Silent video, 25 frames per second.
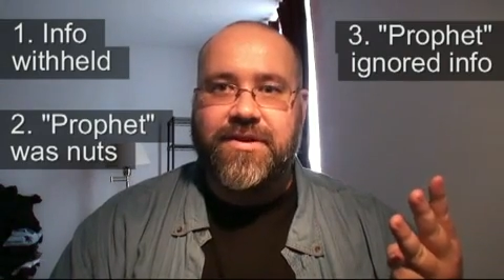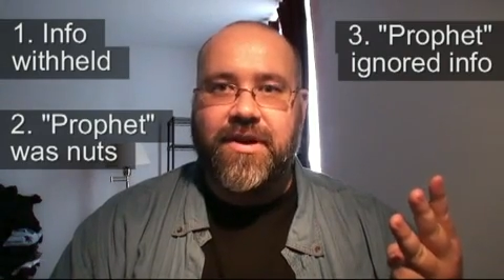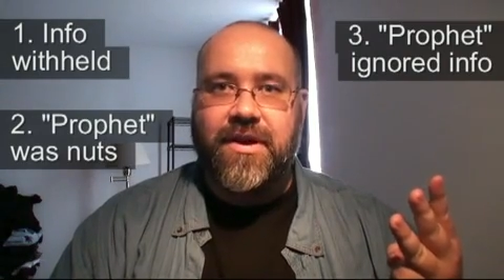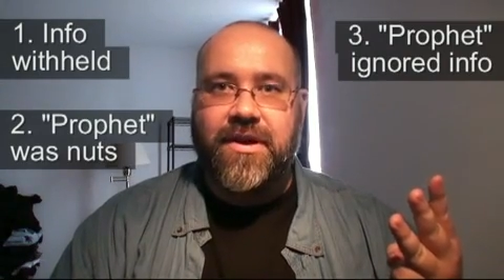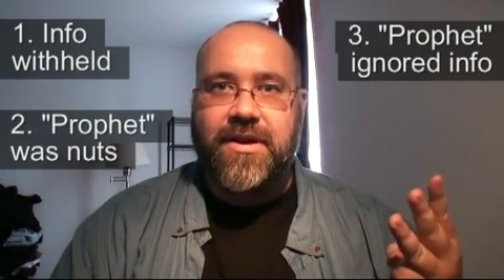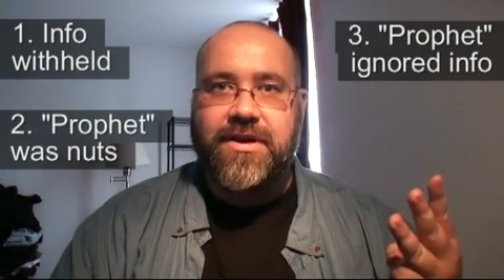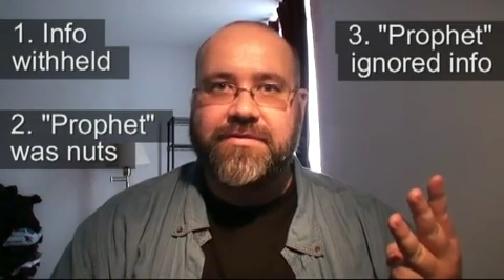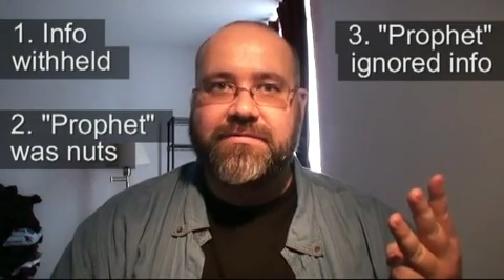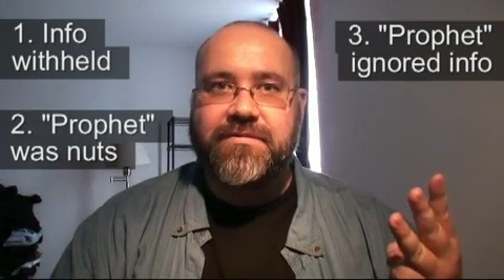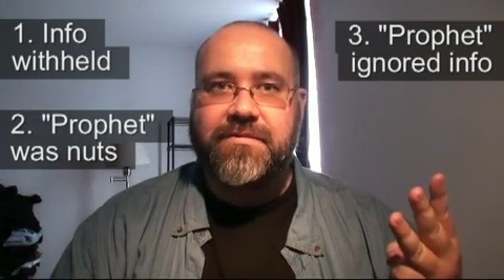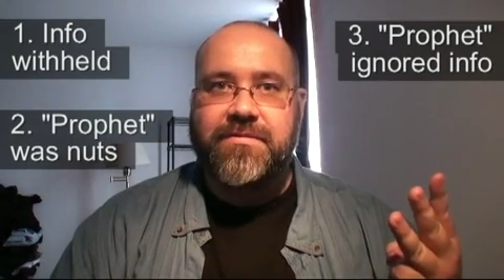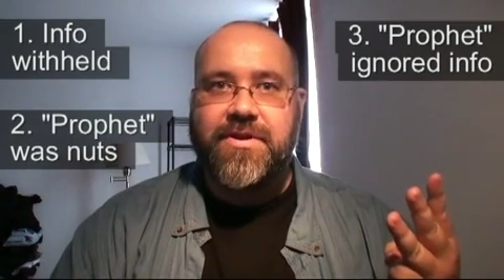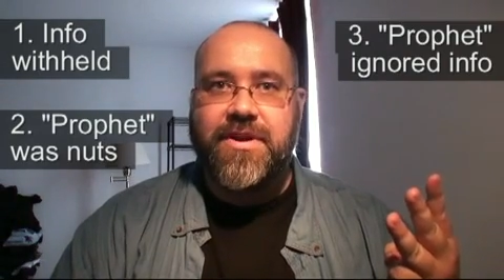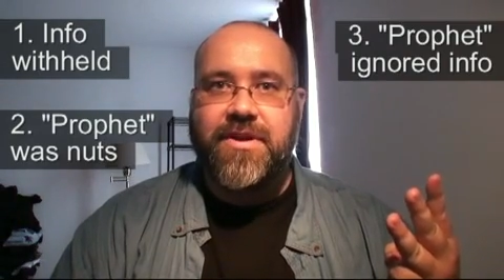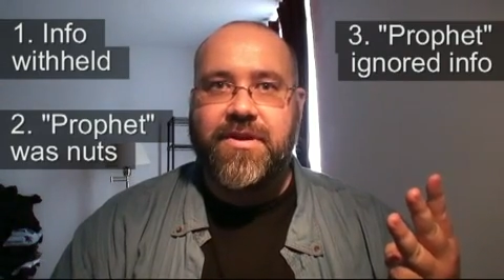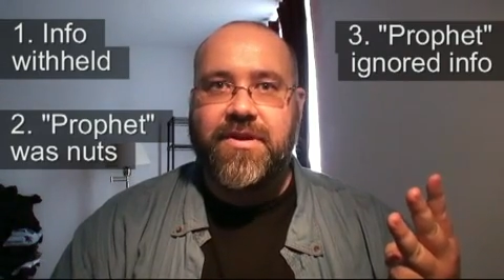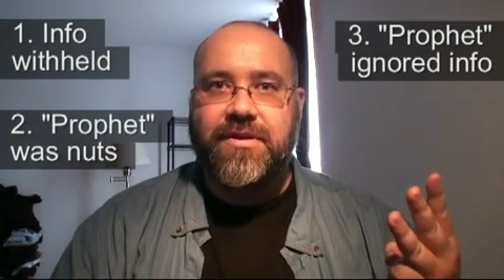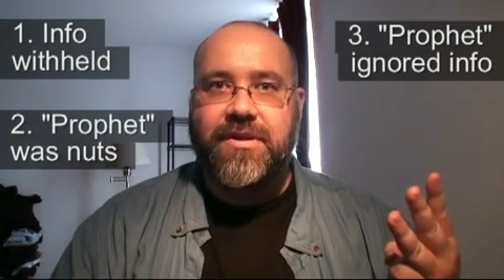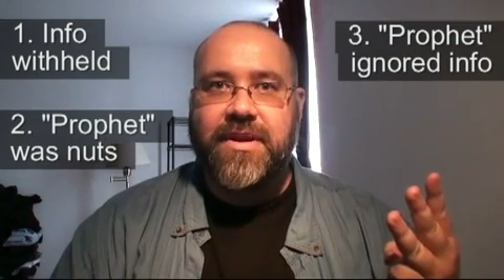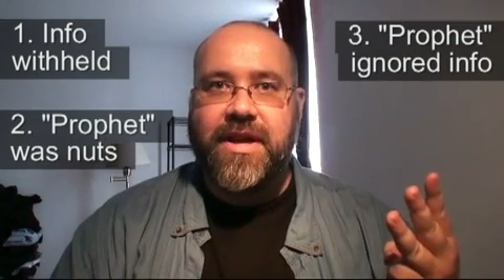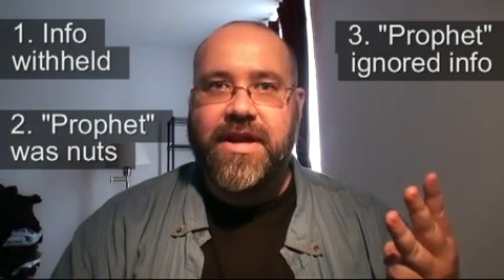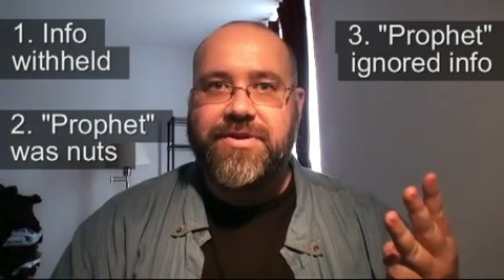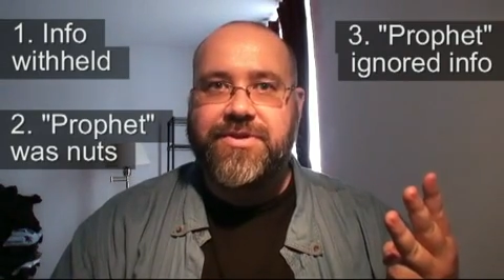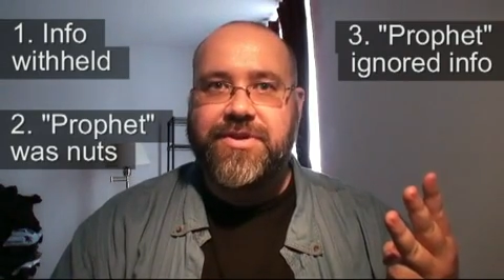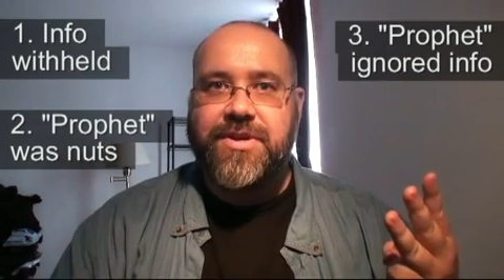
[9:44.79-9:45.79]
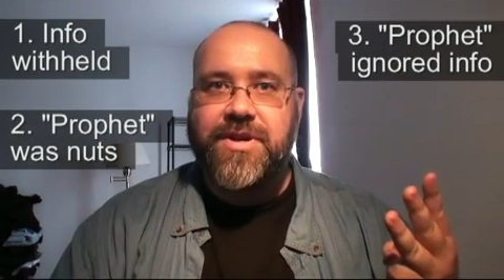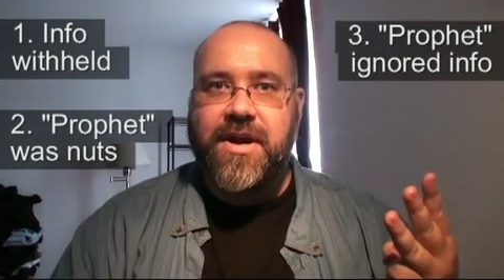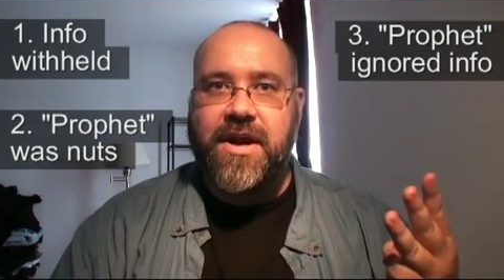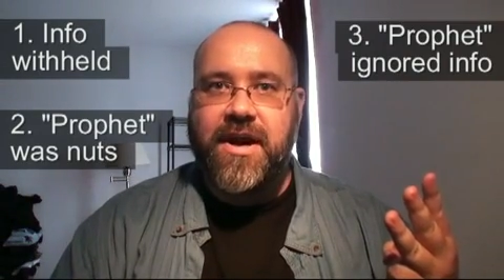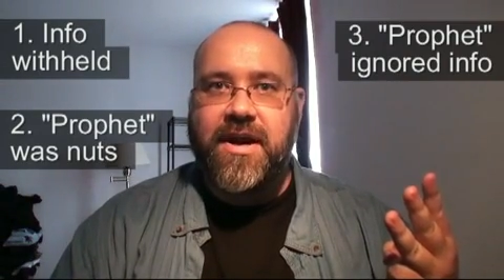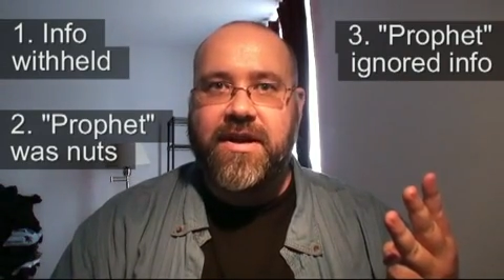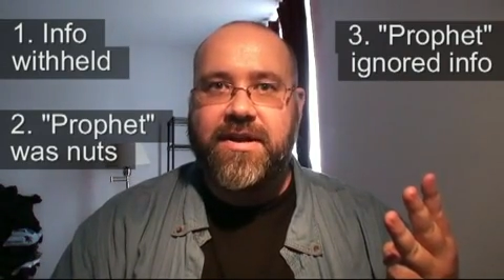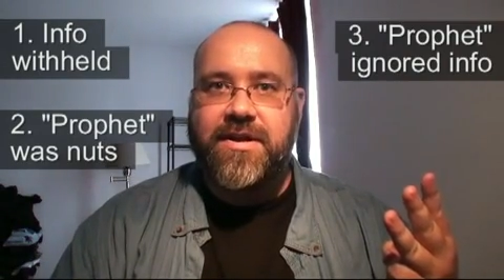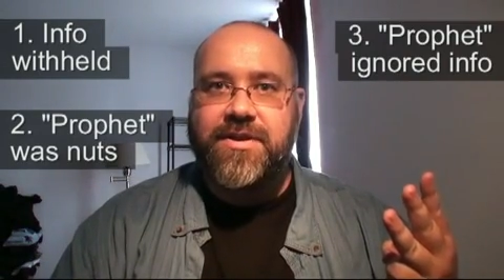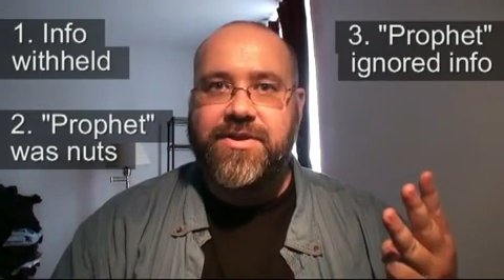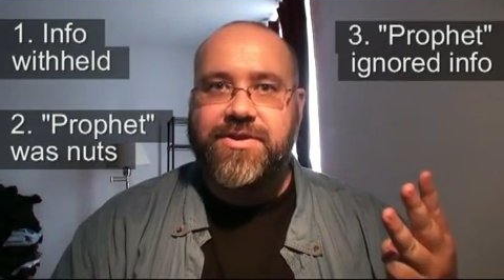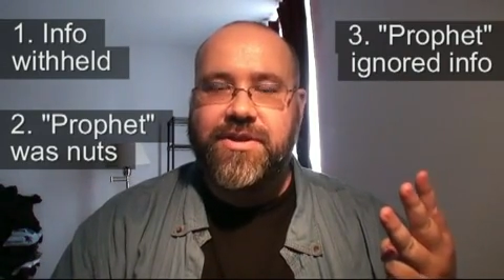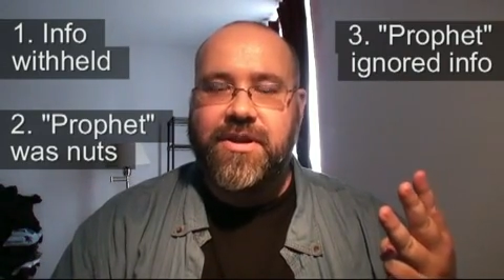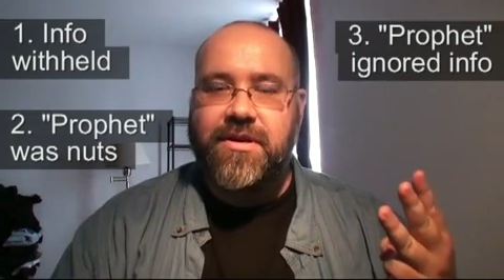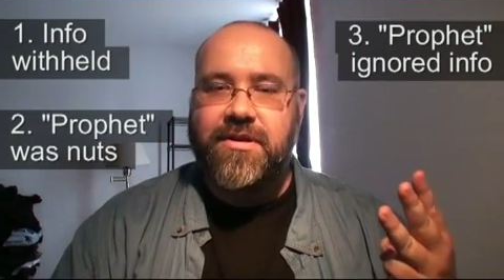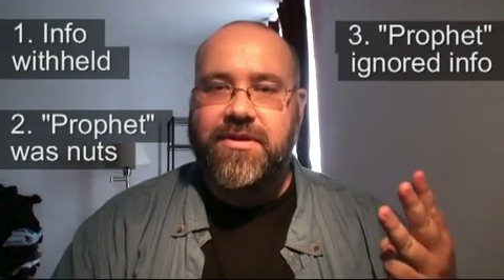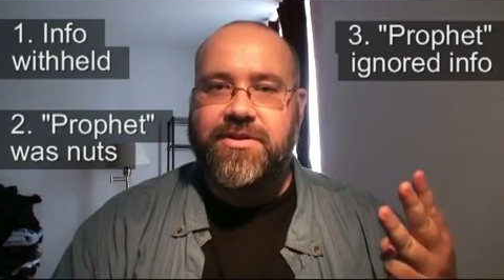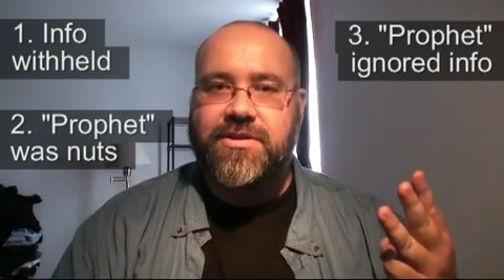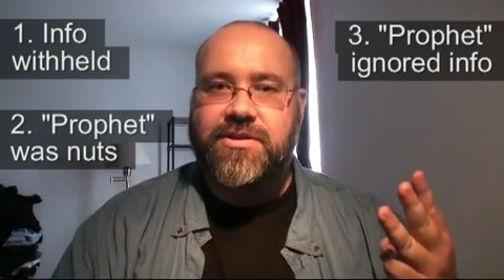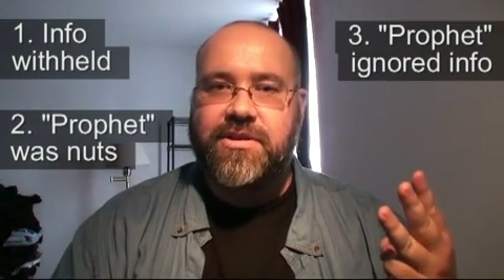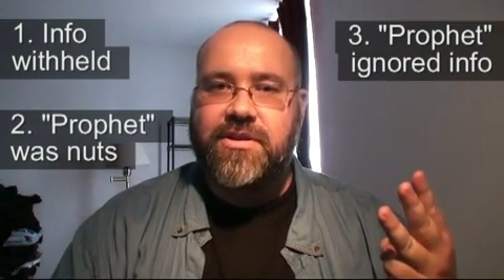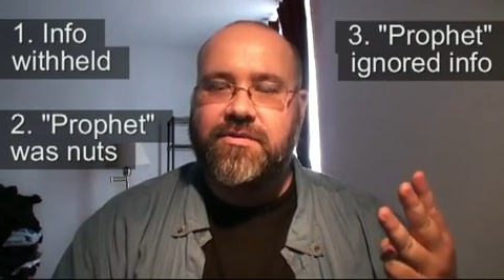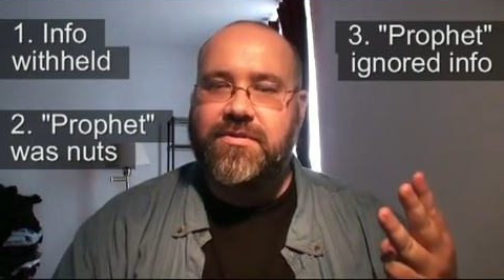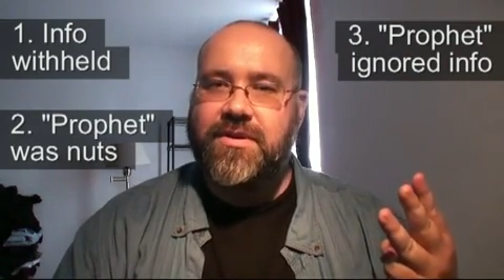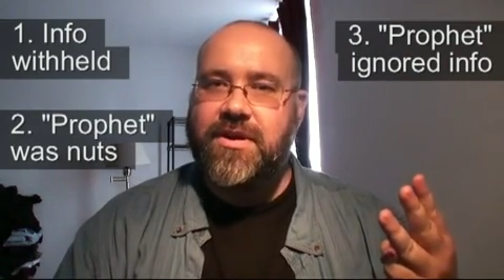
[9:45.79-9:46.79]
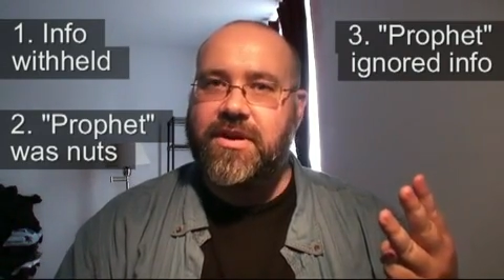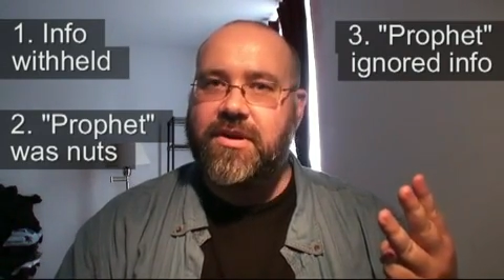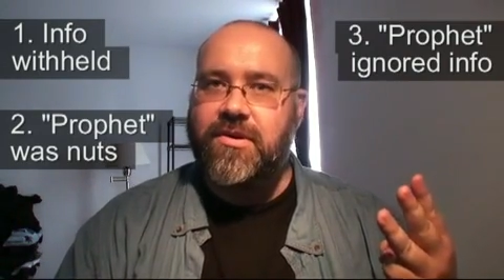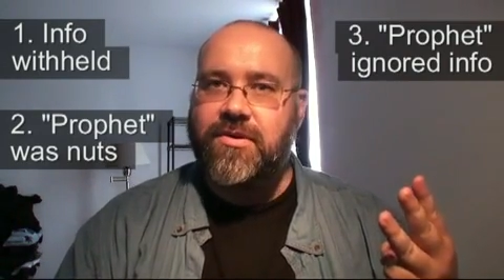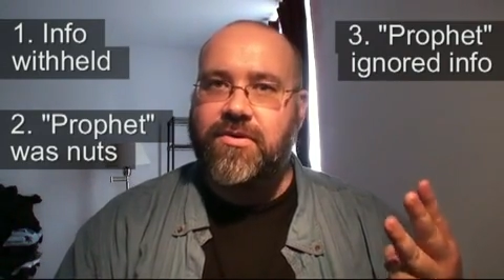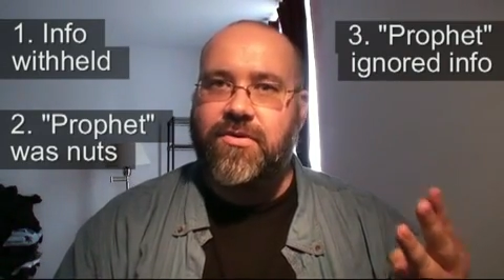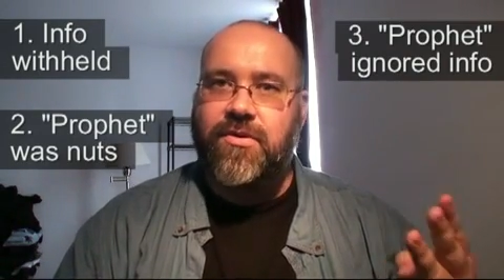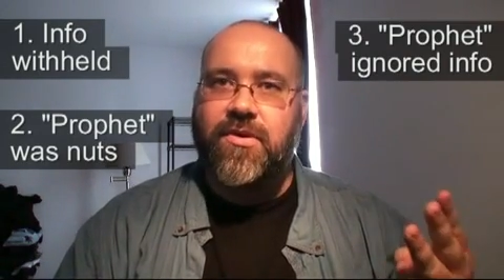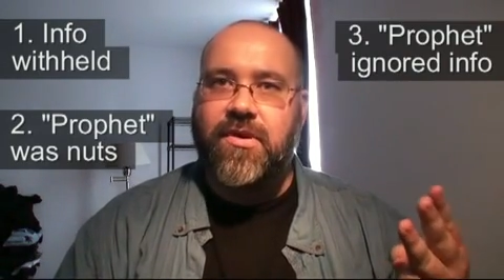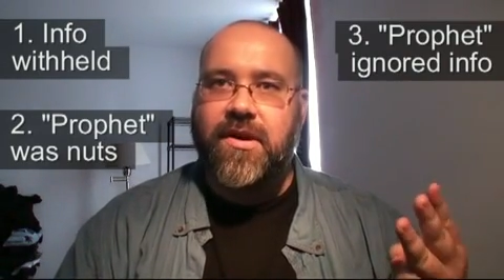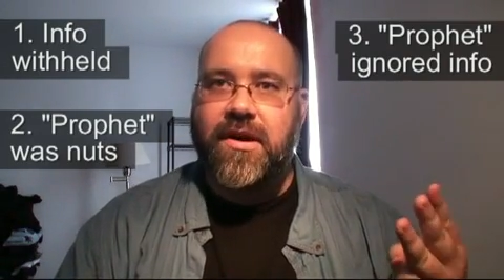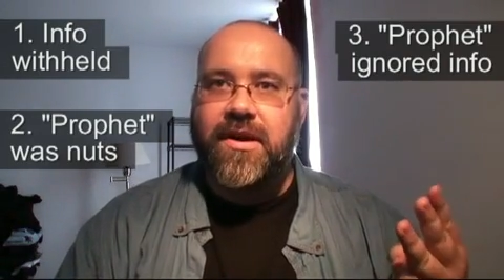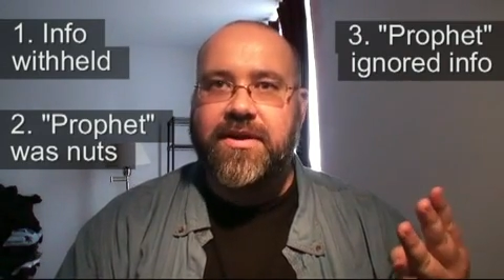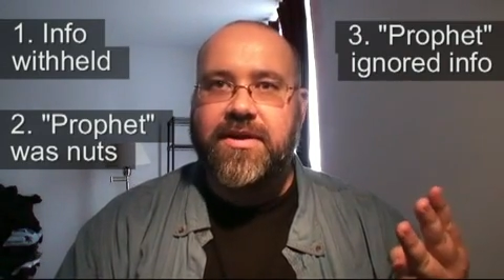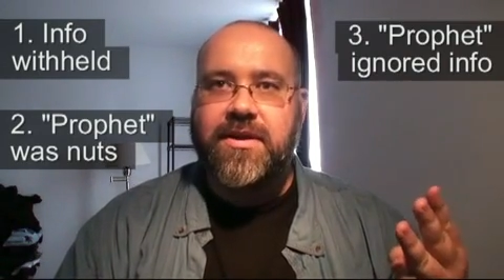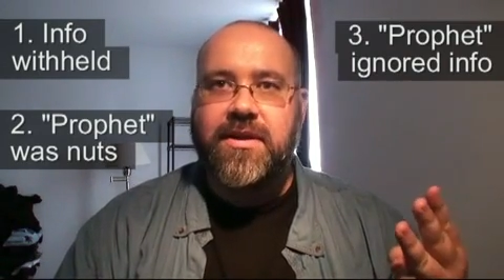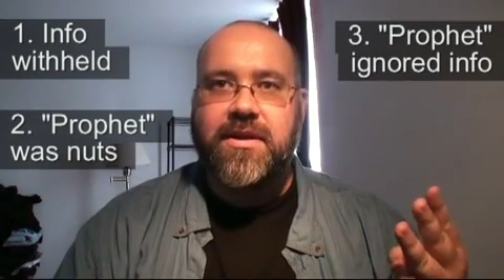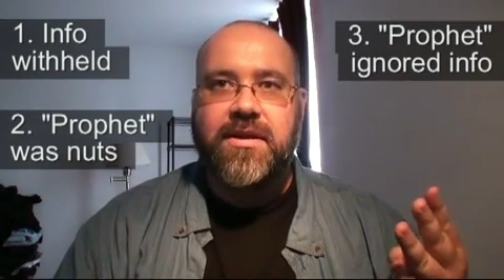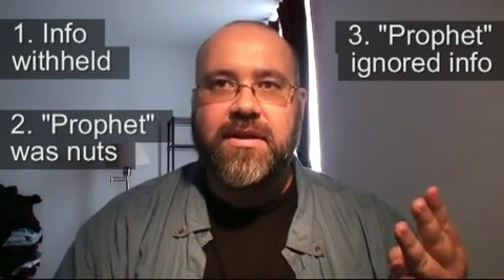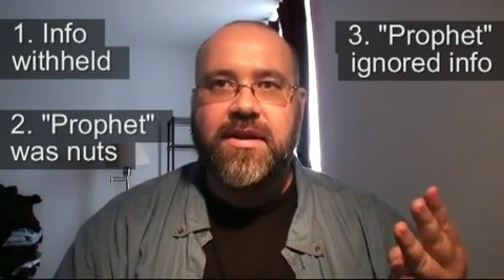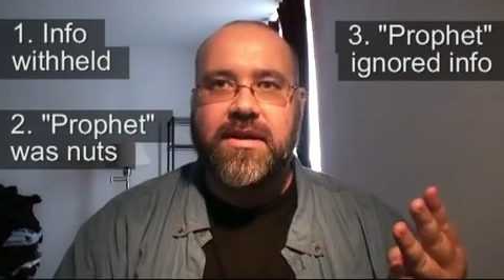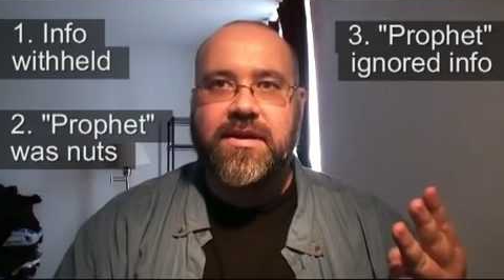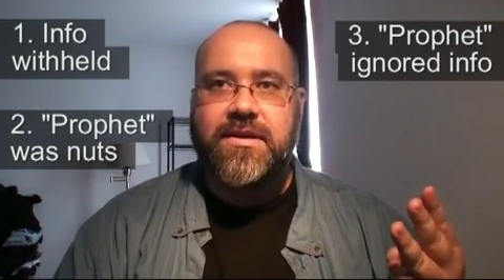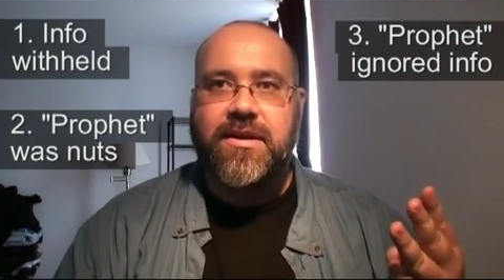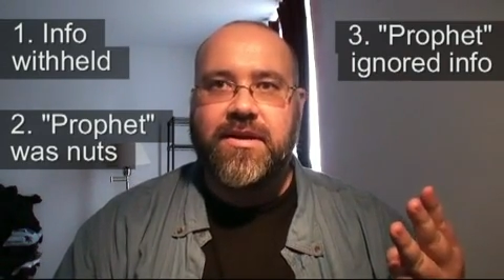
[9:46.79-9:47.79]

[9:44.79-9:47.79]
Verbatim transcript: the knowledge from your alleged god and chose to ignore it,